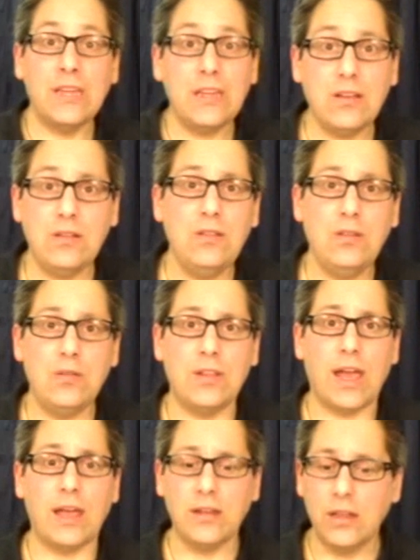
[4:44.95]
He couldn't do
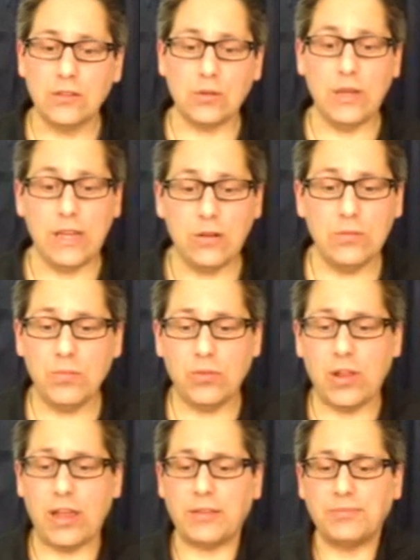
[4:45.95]
that, so he couldn't
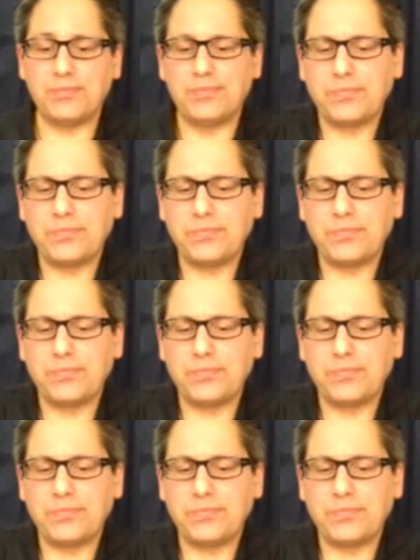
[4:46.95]
play.